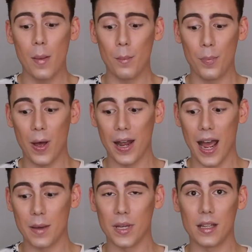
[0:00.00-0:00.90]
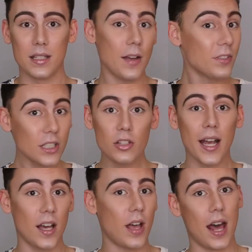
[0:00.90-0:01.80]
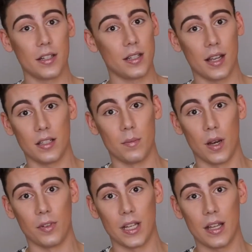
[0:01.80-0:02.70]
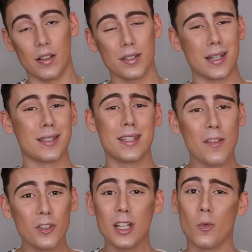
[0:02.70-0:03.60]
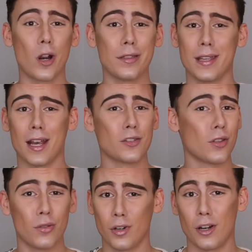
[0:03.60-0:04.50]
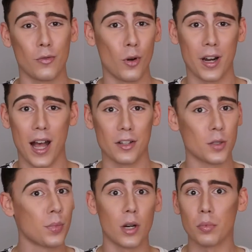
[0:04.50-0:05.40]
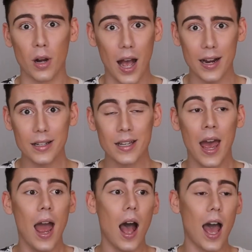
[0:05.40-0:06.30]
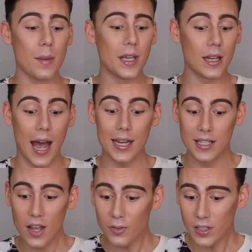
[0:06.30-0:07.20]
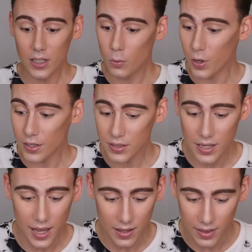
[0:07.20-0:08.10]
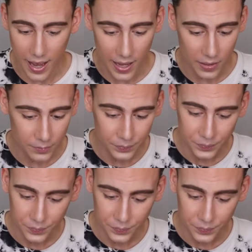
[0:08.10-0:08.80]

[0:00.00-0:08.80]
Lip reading: But I mean, definitely try out Anastasia Beverly Hills. It's definitely worth the extra $3 or $4 per product. I mean, I definitely will say that